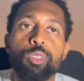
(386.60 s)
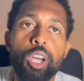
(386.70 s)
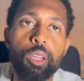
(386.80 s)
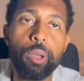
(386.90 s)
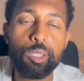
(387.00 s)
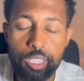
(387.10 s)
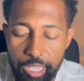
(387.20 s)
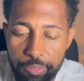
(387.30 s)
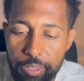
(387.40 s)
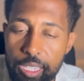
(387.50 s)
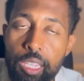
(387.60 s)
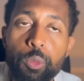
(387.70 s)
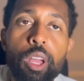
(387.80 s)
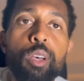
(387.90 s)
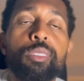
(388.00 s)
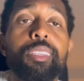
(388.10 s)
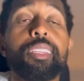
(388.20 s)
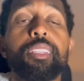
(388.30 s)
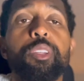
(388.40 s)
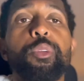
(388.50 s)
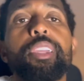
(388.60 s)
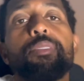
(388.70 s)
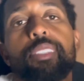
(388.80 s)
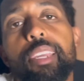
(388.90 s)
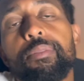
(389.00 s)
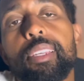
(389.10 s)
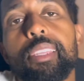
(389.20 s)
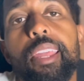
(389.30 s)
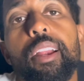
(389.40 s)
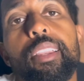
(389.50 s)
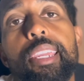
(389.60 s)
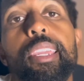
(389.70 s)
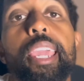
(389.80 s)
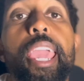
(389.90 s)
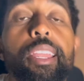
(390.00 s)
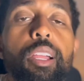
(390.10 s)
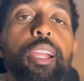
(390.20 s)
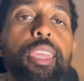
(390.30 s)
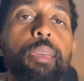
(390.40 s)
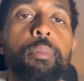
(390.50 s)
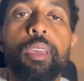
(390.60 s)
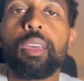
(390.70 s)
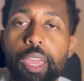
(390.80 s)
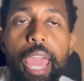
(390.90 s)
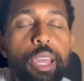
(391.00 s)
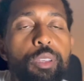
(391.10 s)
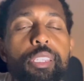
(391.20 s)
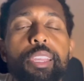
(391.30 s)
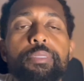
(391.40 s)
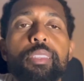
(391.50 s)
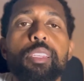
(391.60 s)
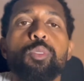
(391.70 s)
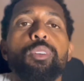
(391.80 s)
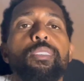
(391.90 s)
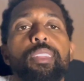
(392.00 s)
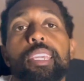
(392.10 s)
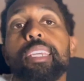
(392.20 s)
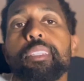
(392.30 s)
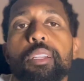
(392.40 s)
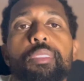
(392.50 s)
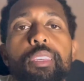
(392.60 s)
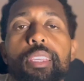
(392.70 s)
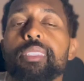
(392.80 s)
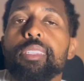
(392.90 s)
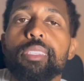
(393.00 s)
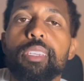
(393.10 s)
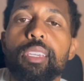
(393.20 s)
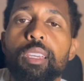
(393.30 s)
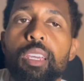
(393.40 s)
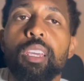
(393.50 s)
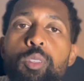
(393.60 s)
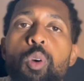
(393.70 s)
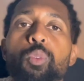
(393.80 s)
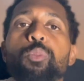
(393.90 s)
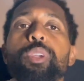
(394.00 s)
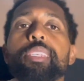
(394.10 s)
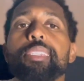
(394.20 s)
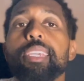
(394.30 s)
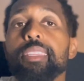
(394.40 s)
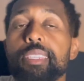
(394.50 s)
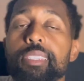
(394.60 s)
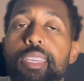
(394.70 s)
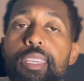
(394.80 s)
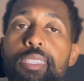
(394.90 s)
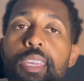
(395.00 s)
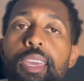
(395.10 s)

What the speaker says: talking about stiffness, then we also need a degree of stiffness in our knee and our hip. But ankle stiffness is one of the easier things to see. So when we see these things,